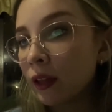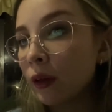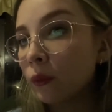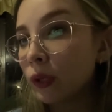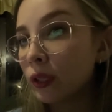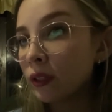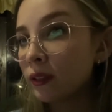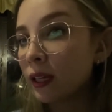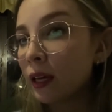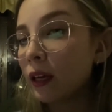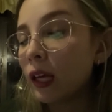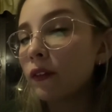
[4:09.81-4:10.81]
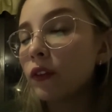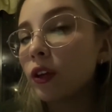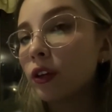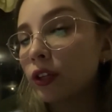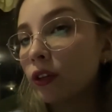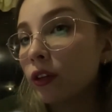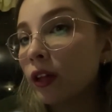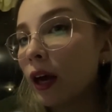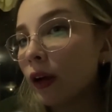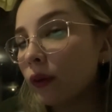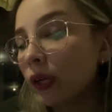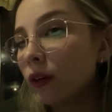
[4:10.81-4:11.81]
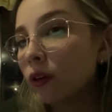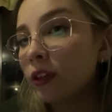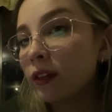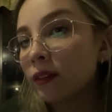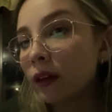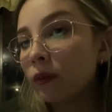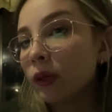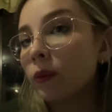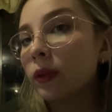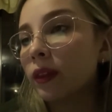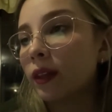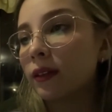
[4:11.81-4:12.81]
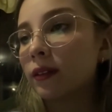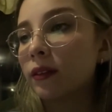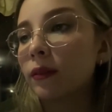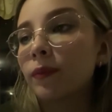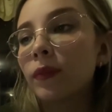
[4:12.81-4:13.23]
and we're going to say if the article agree or disagree with this.